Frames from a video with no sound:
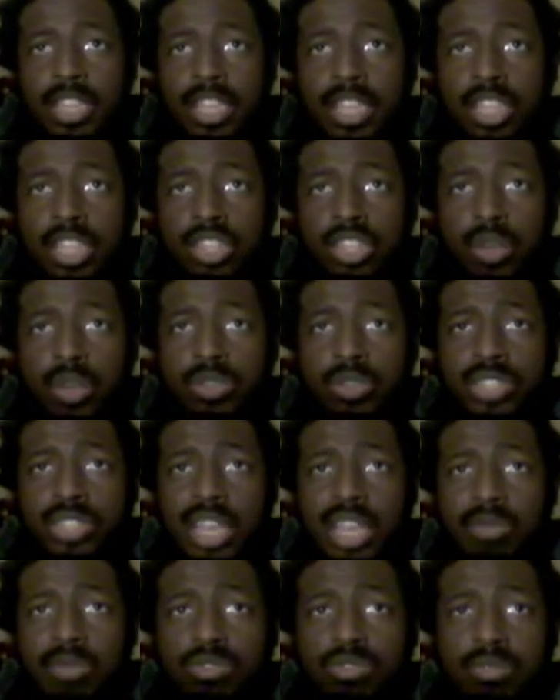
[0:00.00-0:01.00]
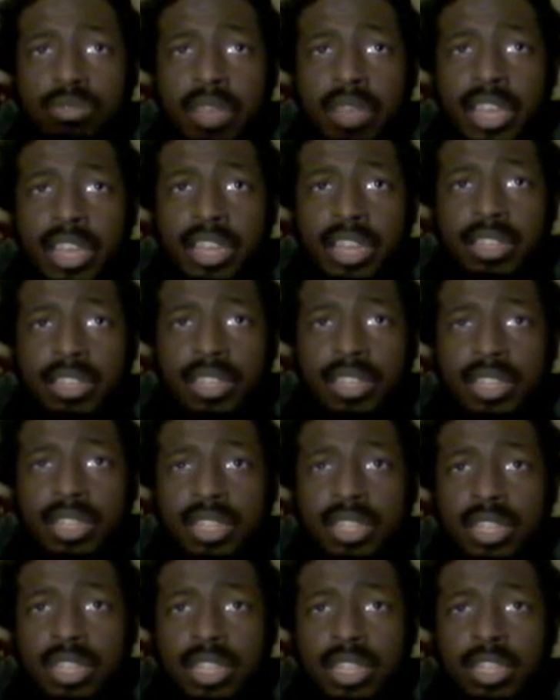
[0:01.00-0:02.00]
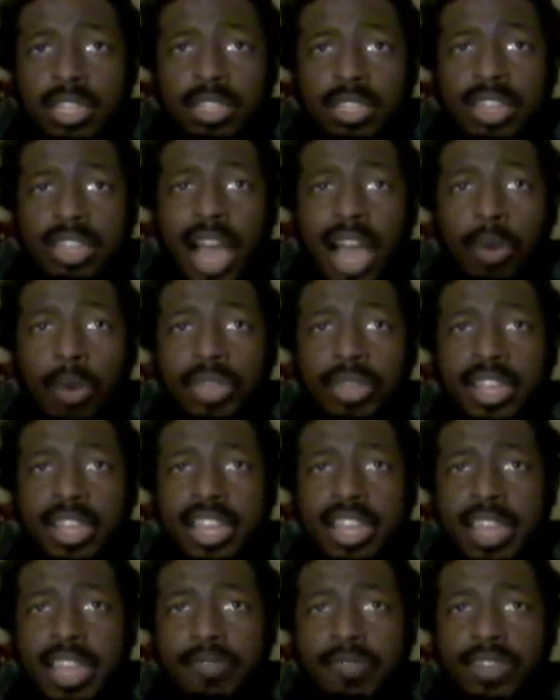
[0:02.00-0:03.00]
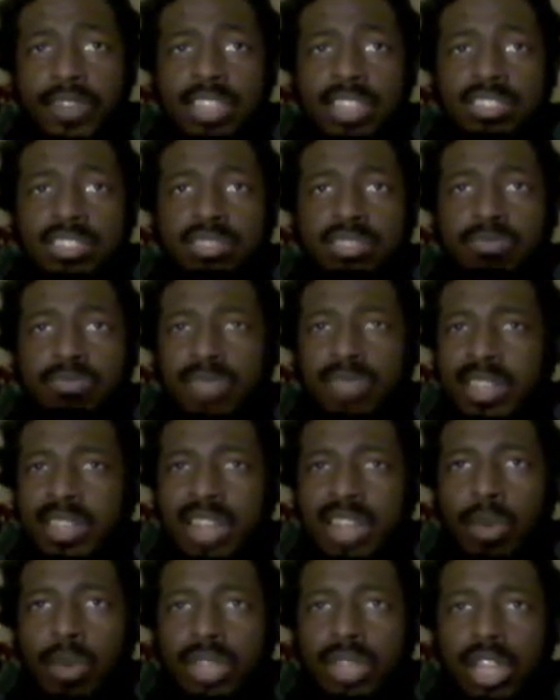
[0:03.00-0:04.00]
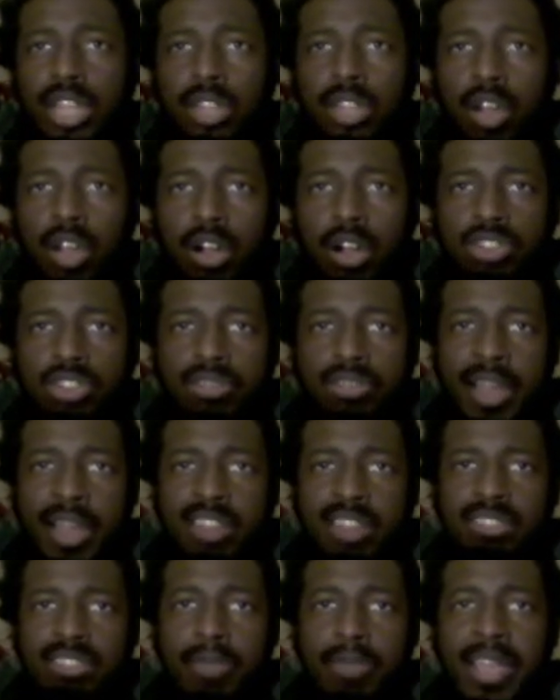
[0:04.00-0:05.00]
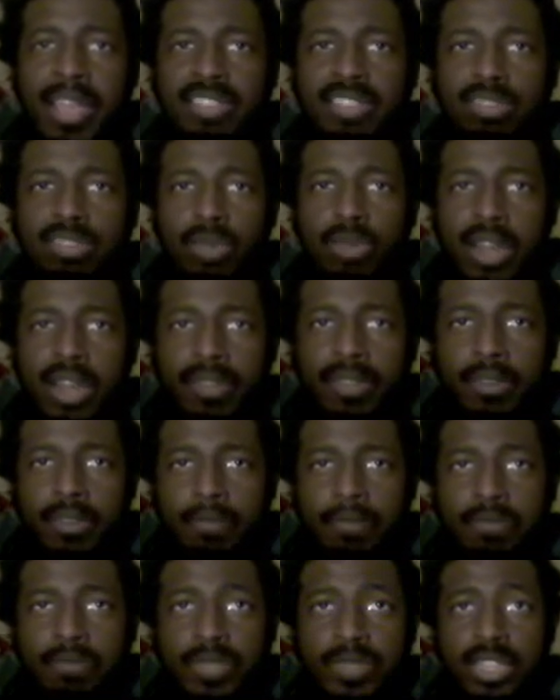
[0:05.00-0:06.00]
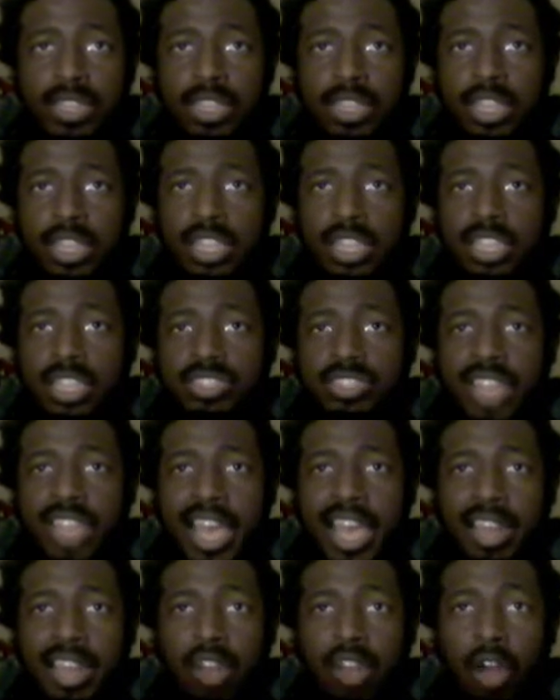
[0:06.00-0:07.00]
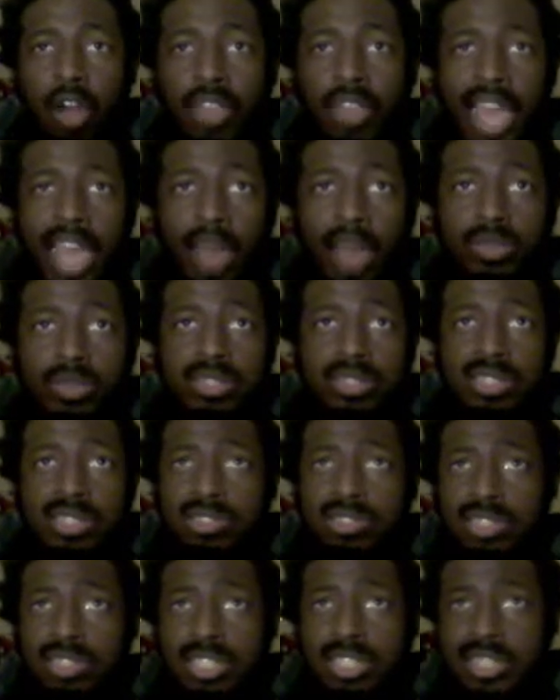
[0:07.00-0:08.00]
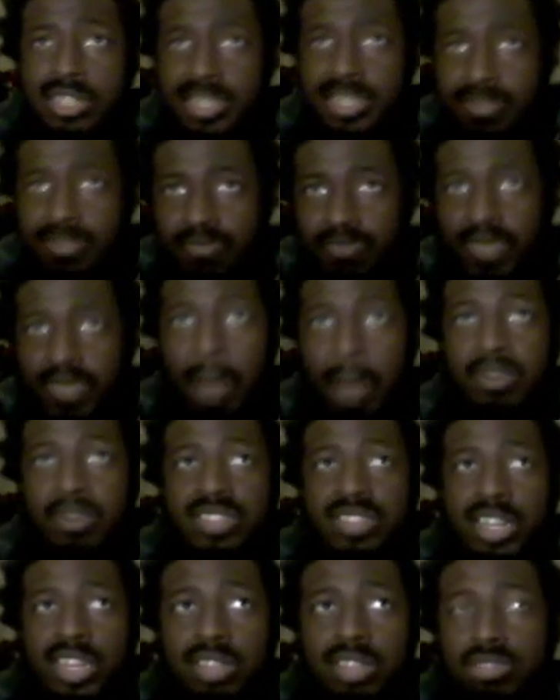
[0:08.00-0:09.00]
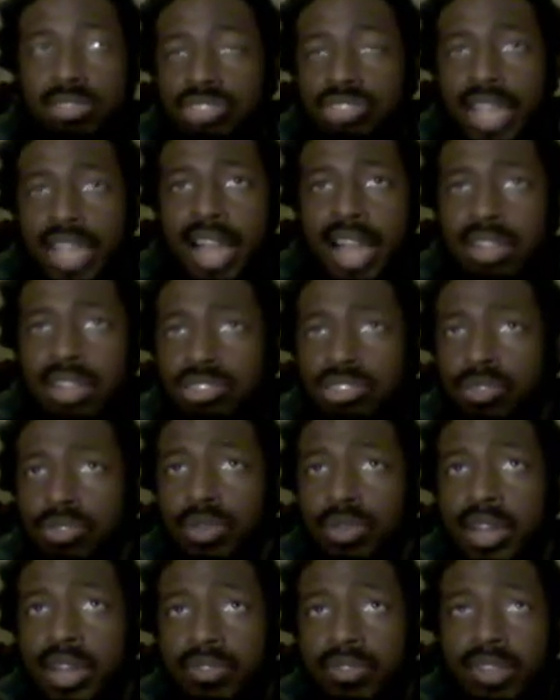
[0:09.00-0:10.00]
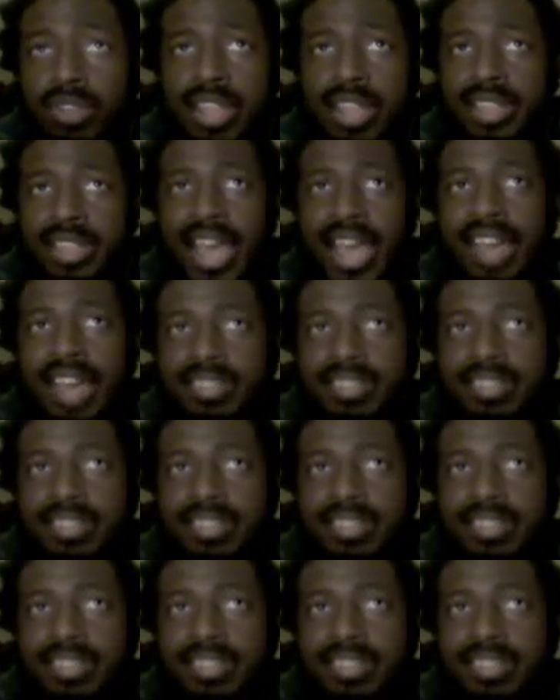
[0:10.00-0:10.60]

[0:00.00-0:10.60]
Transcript: those games were made not with like an infinite, like not with like a large amount of space or whatever. They just had, all they had was essentially that particular challenge or whatever, and that